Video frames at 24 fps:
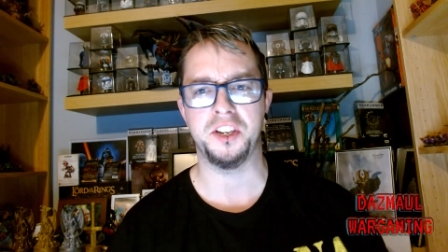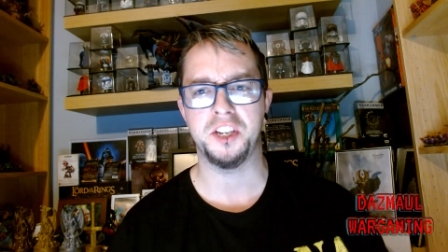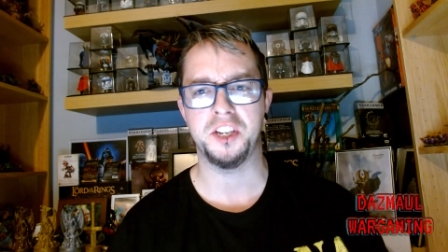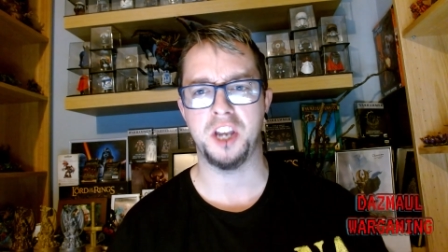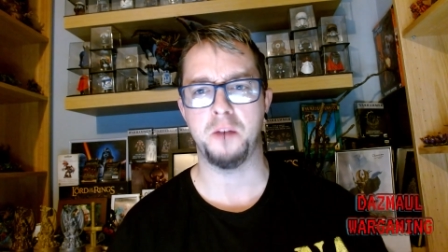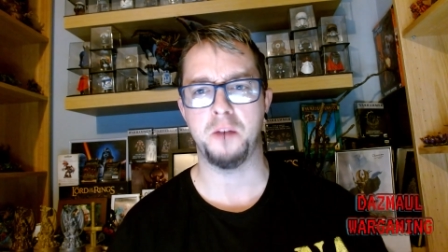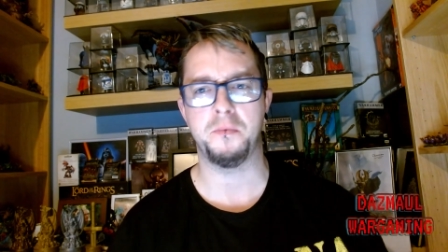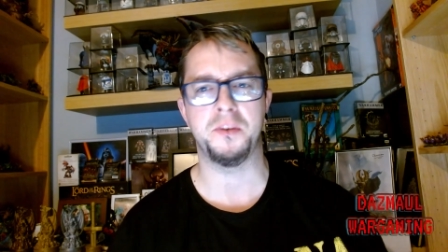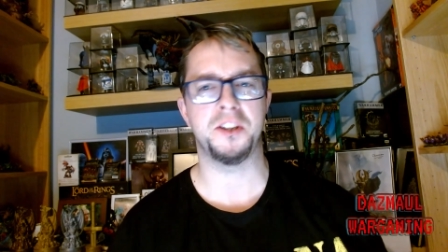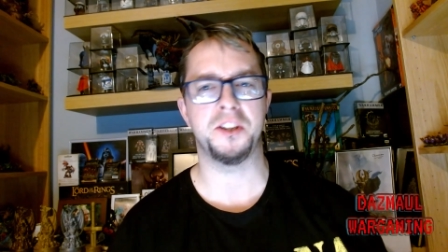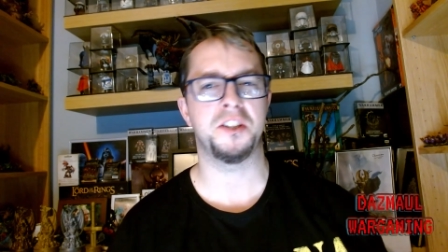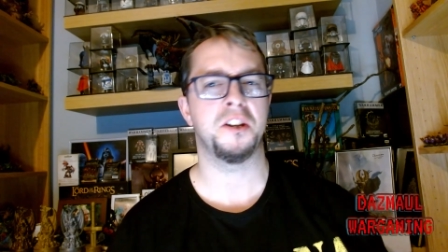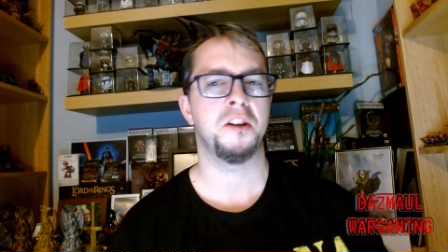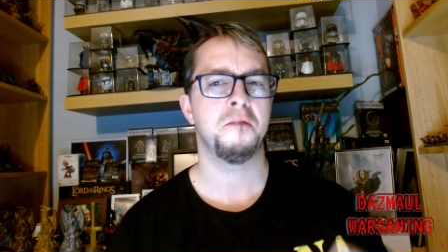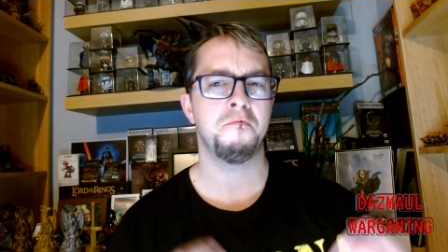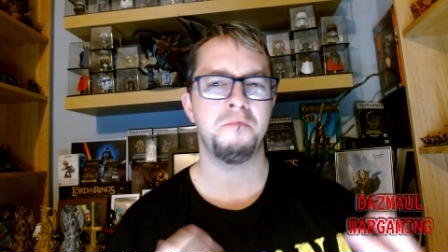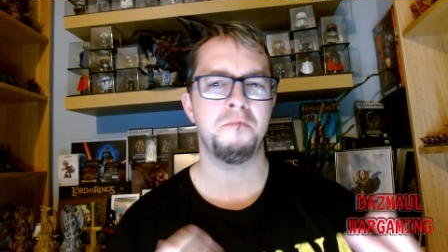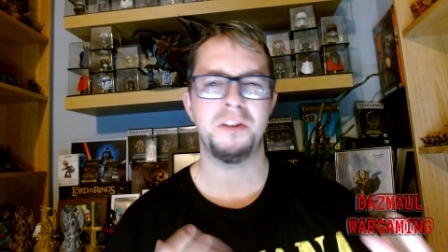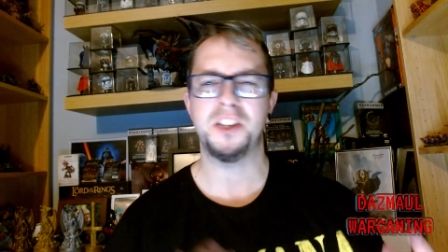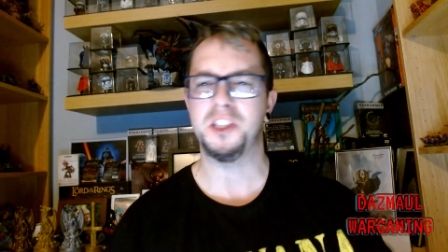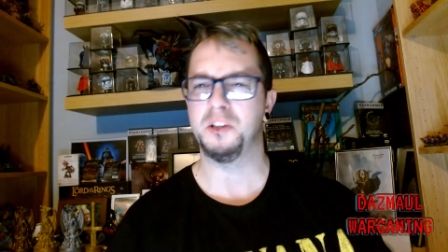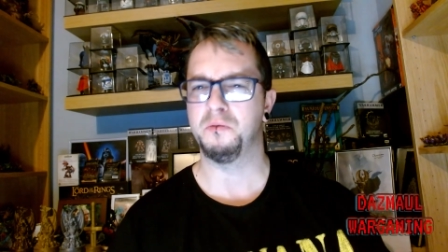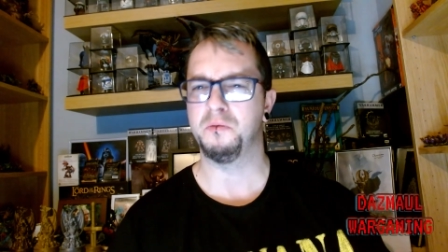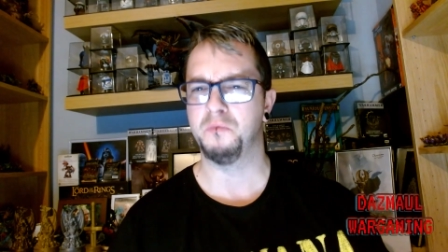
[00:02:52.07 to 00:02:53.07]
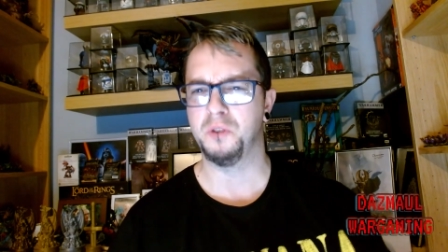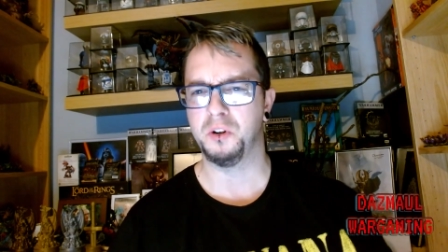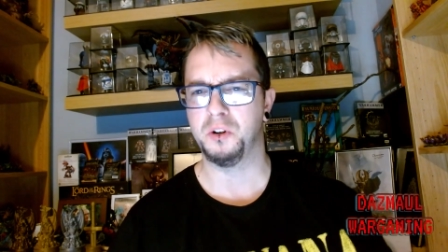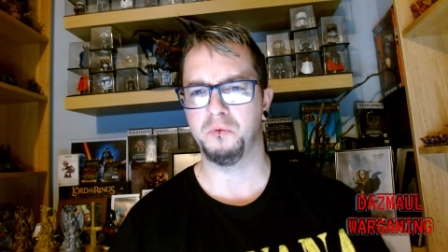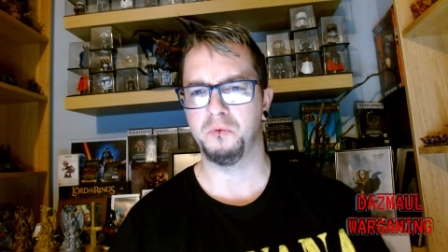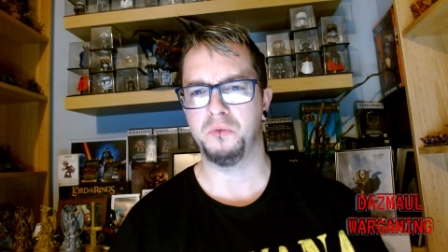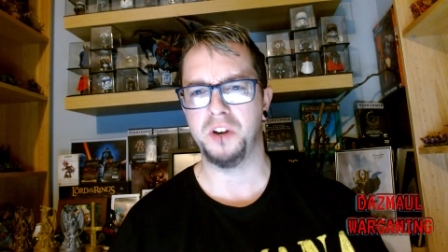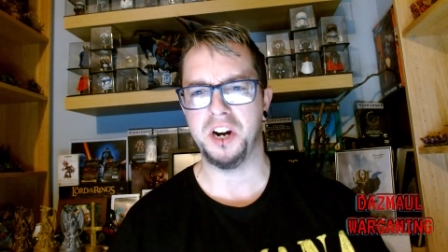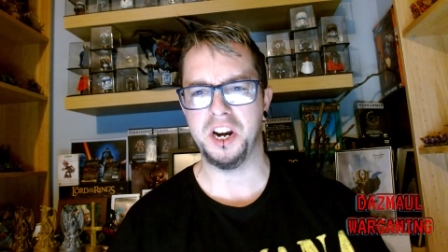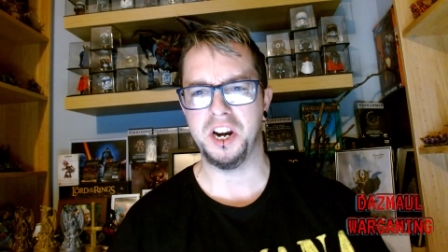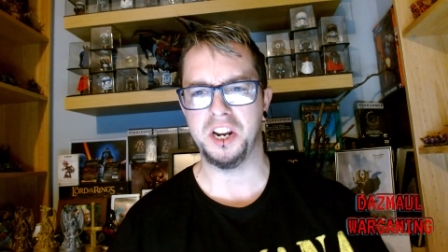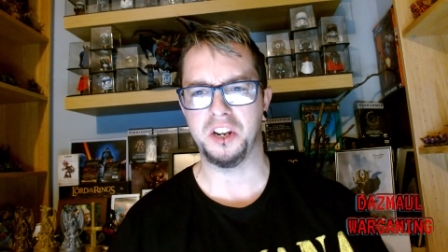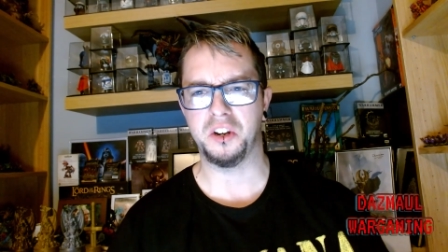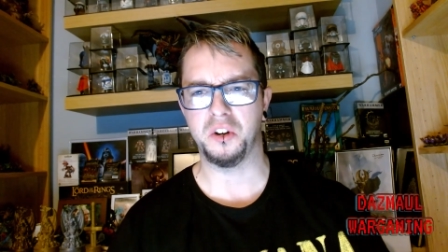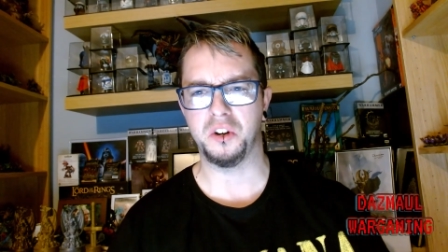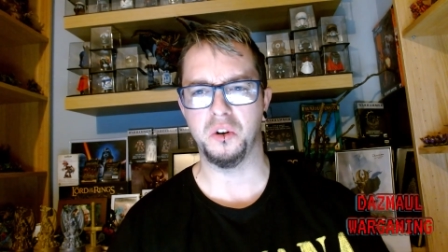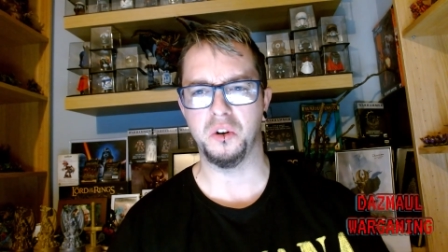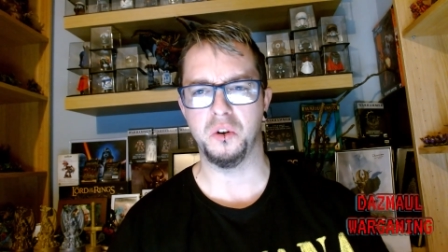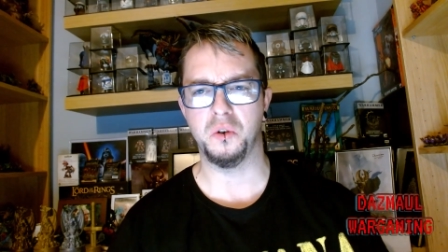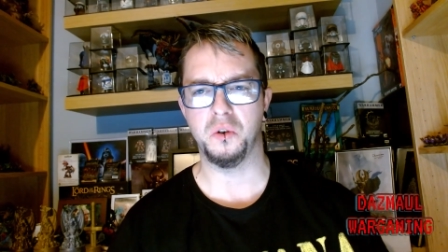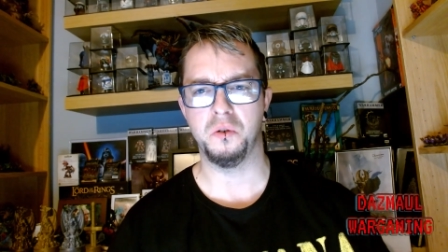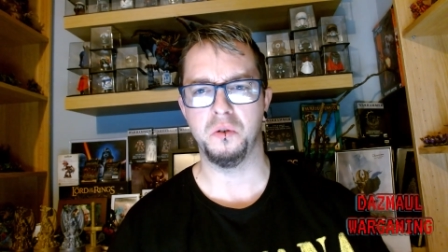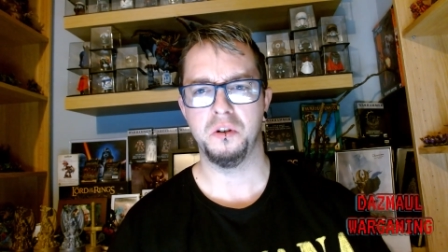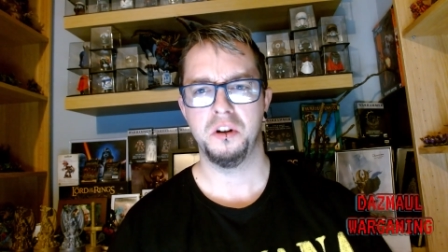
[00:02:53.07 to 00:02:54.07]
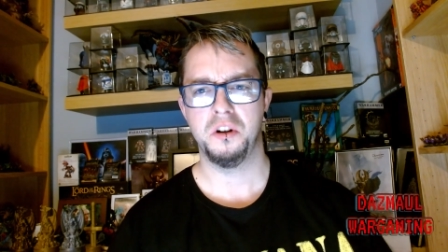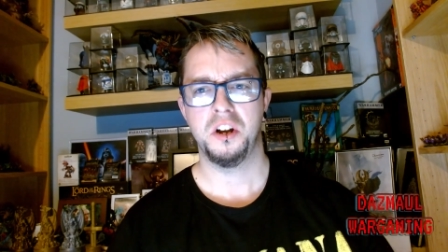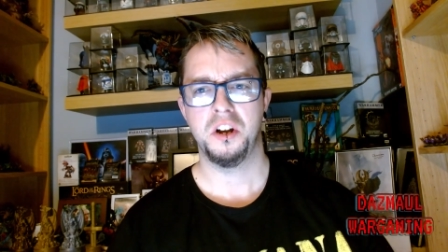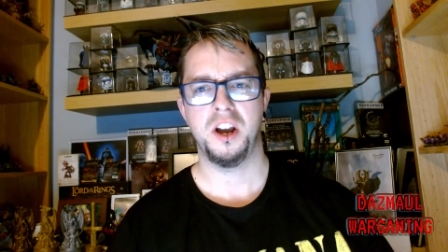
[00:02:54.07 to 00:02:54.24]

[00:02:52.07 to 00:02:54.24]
armies, make them look really cool,